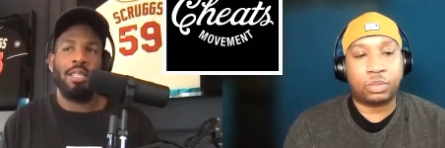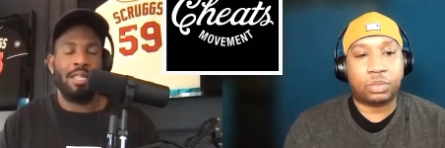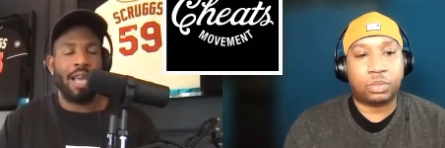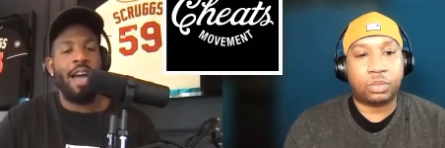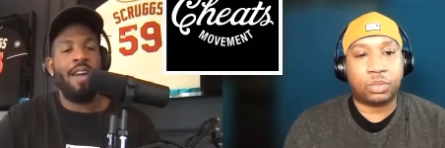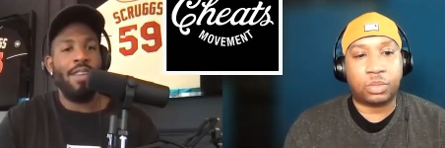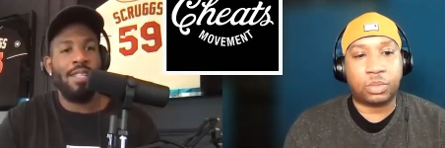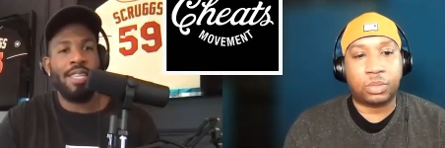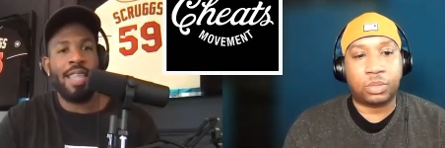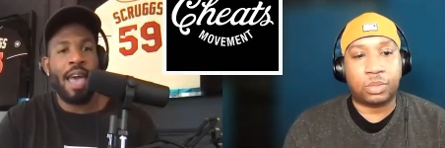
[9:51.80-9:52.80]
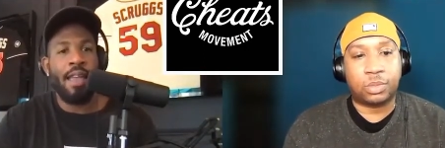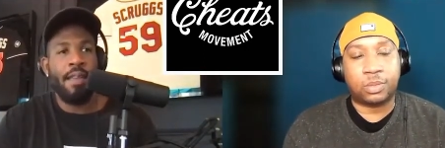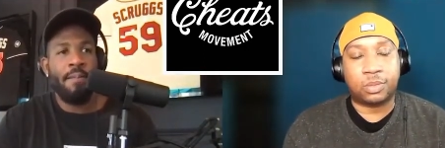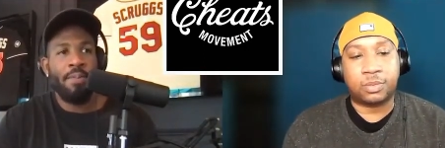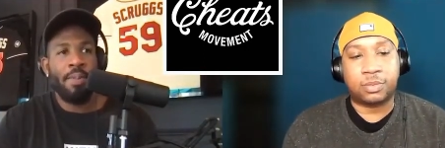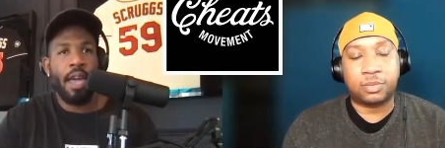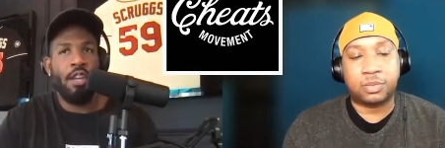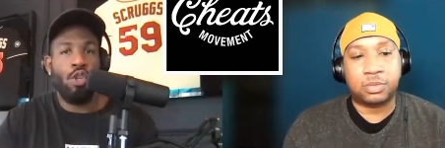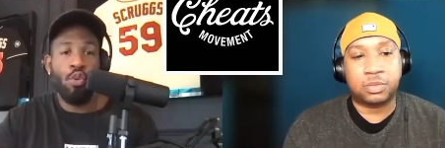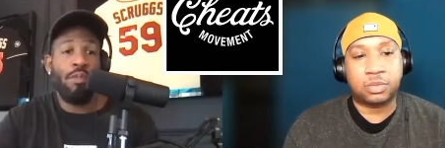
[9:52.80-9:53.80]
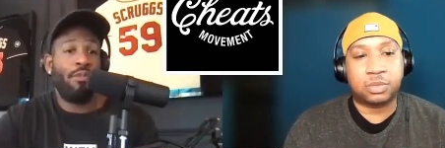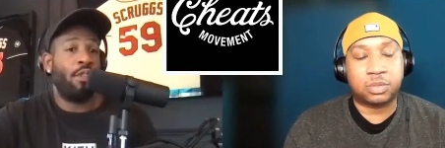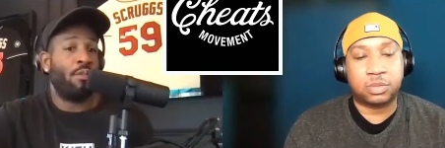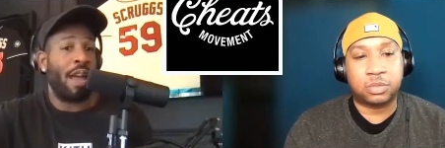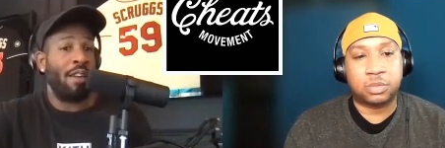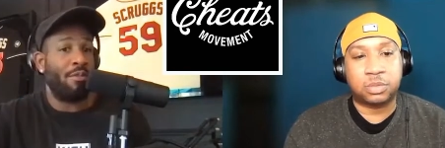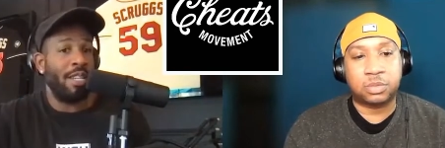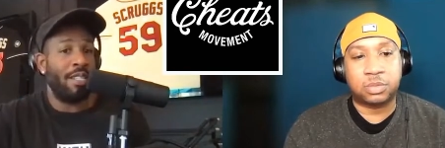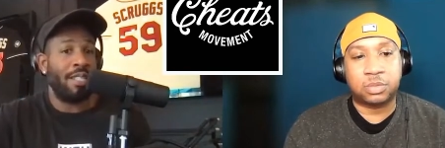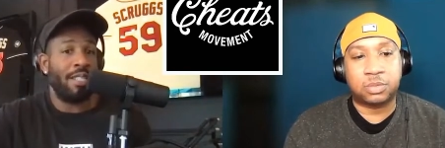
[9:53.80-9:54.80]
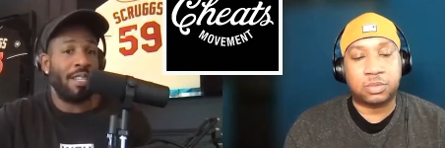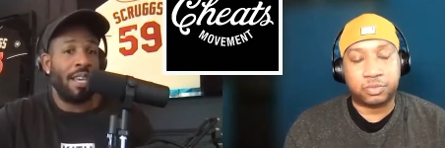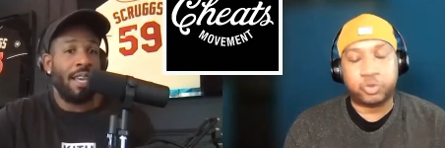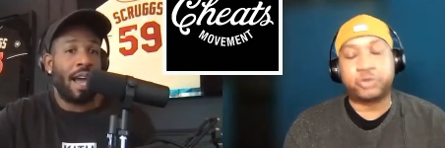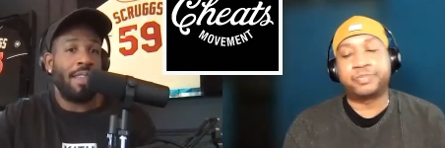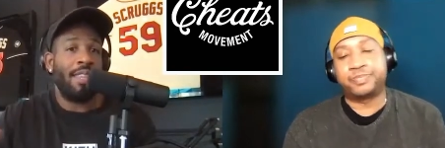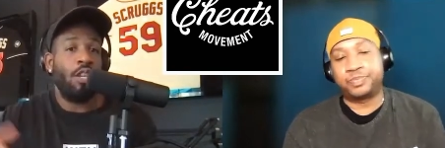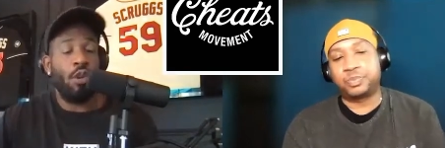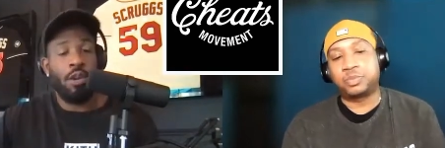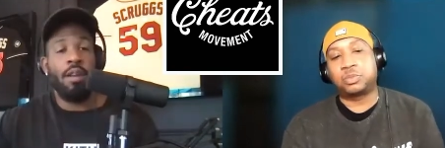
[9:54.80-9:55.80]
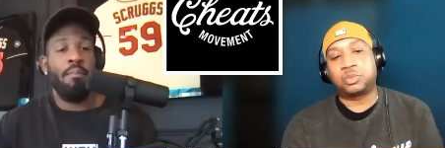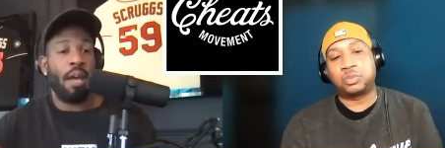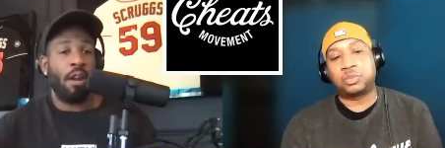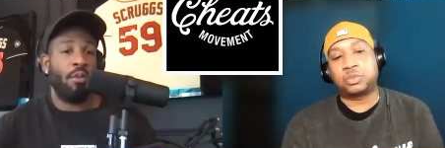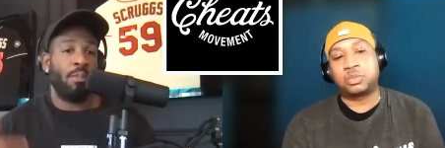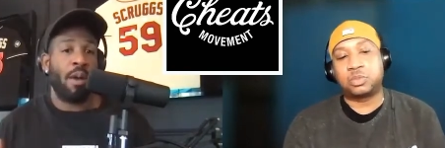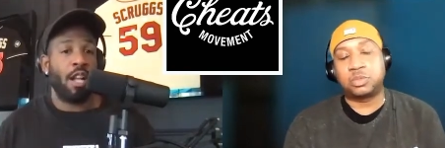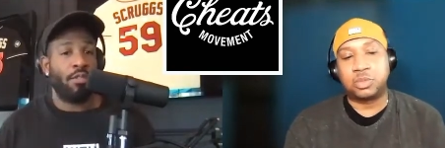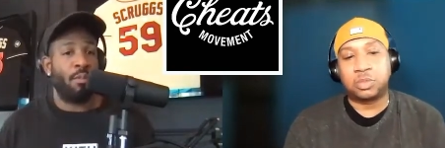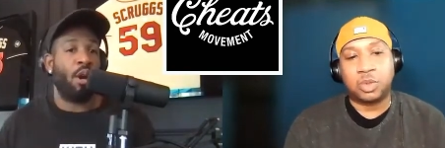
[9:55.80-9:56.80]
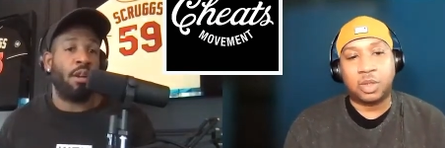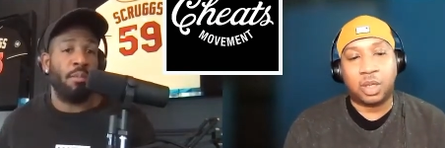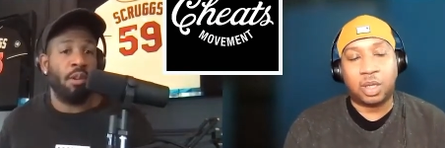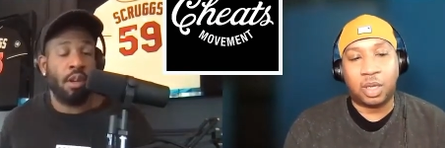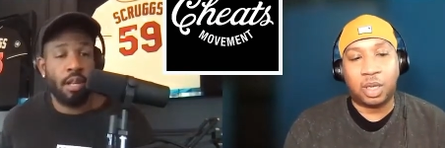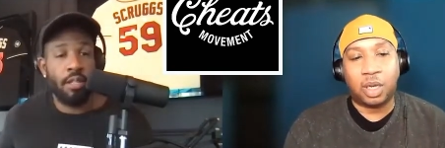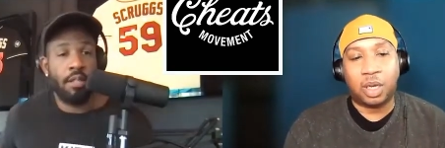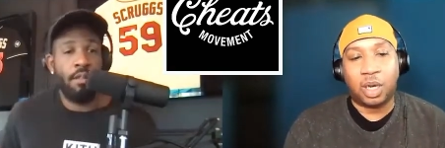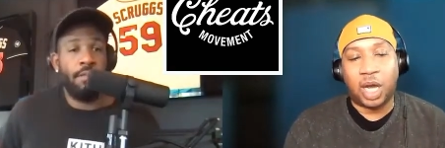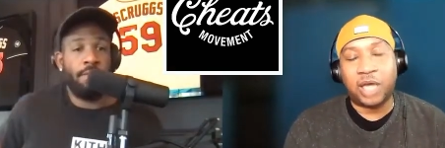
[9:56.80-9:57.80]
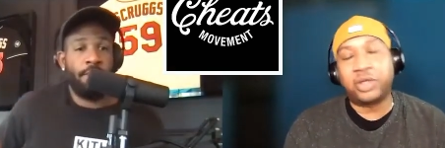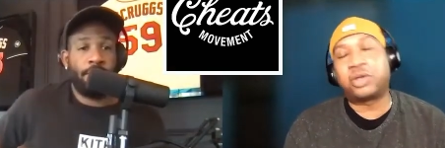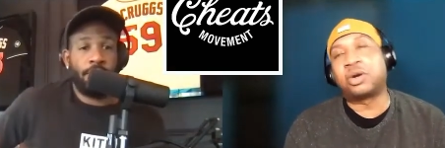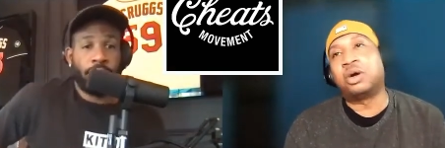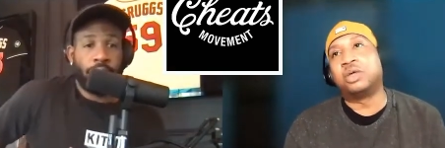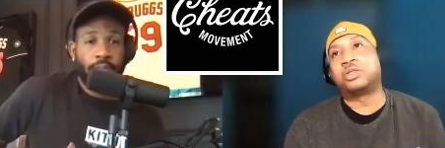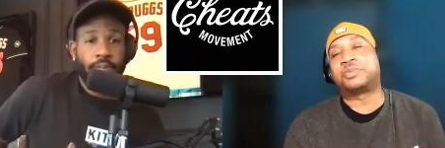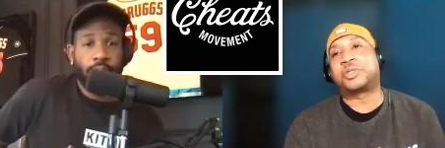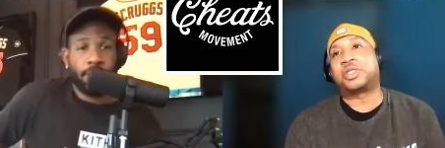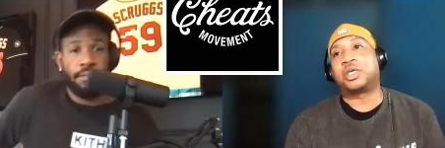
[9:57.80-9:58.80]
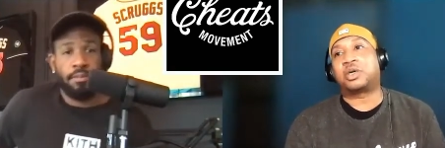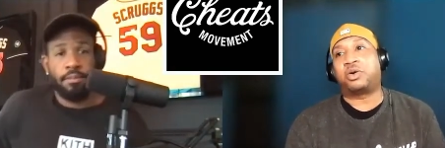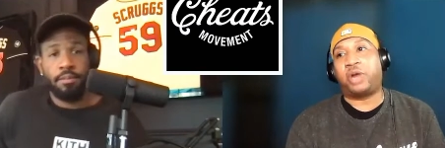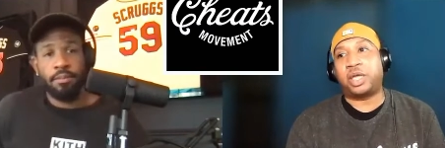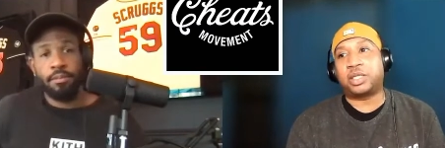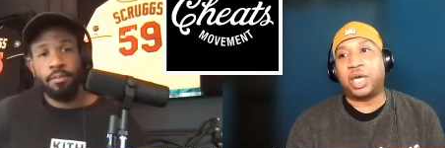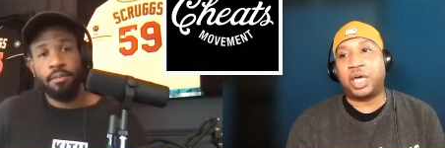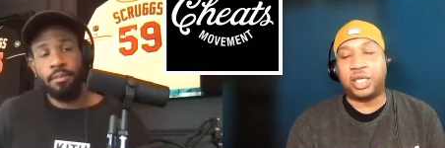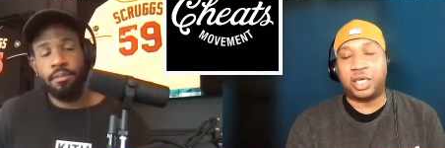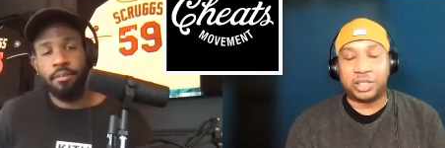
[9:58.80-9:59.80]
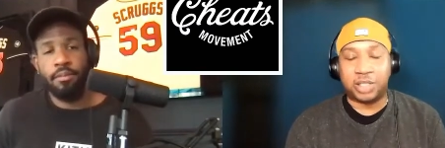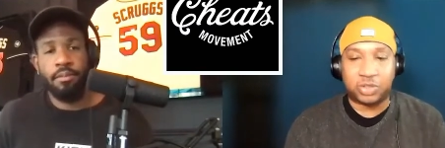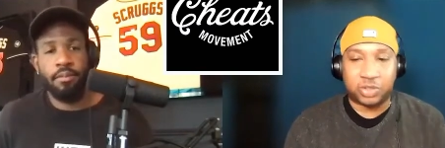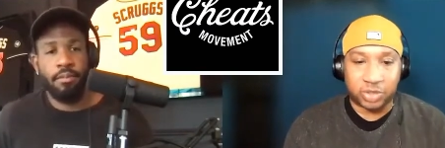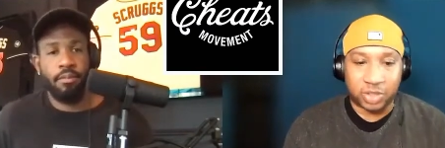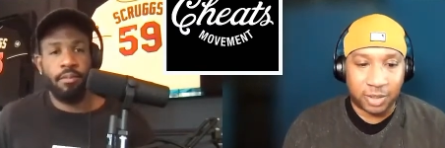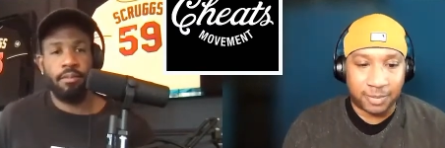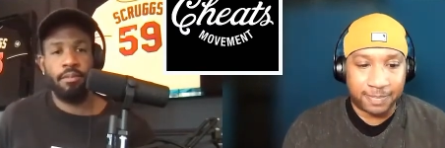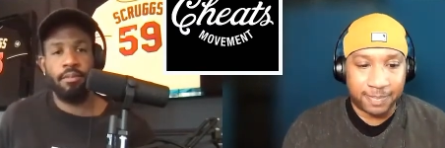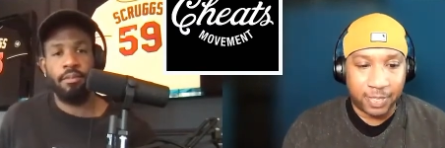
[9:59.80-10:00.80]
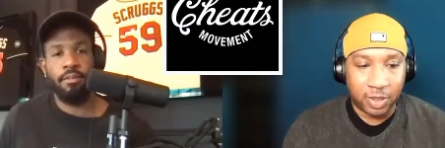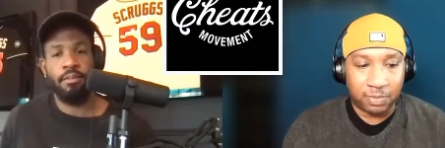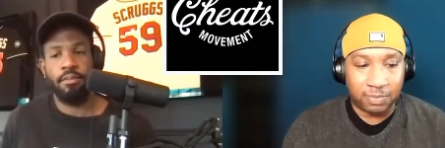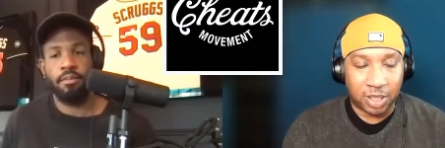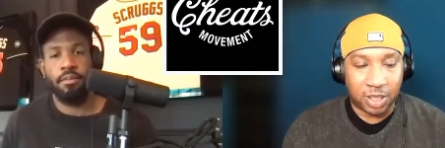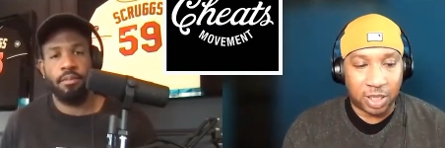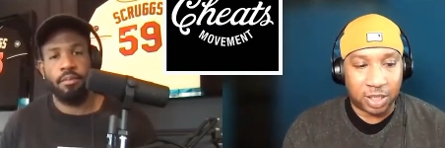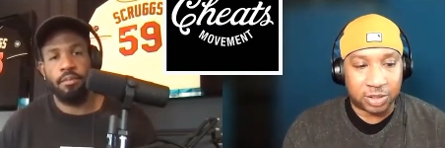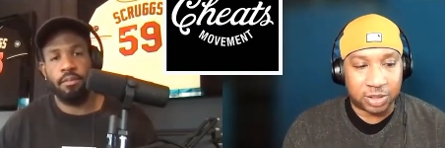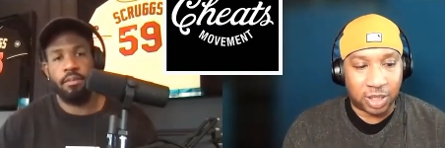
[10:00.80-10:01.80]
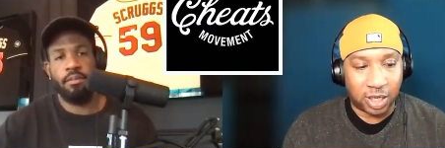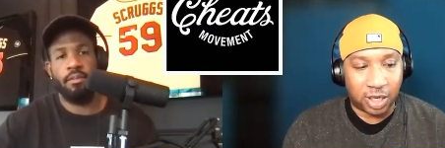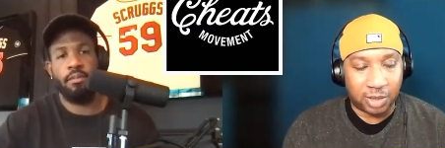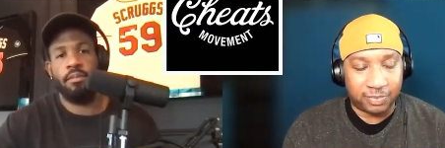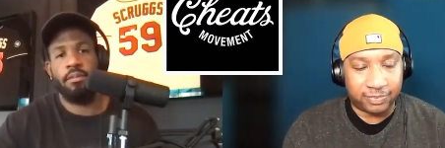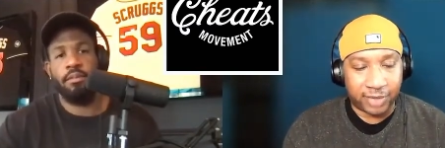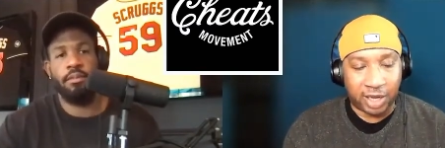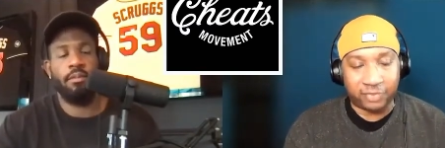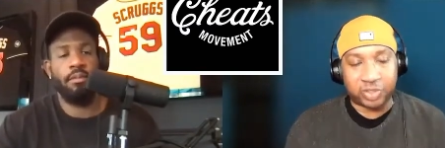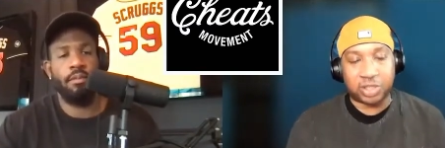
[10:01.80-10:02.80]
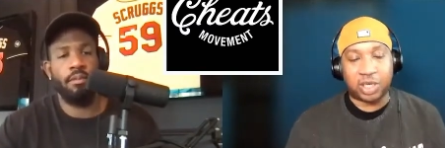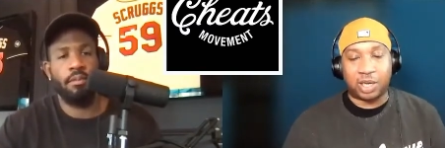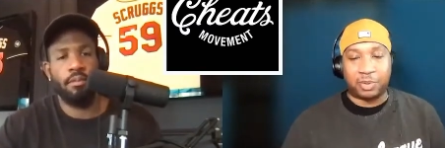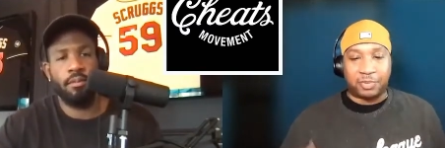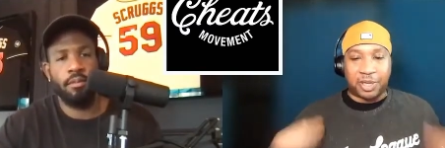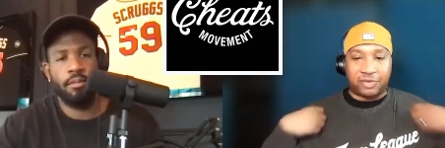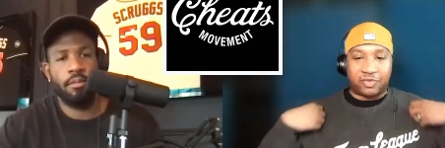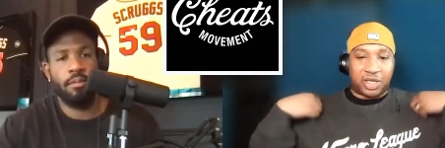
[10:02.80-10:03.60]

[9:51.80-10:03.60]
Speaker 1: dive into that and do it for the right reasons, I think you get a better response from our communities.
Speaker 2: I think you're 100% correct. I think it's interesting because um, obviously I'm a bit of a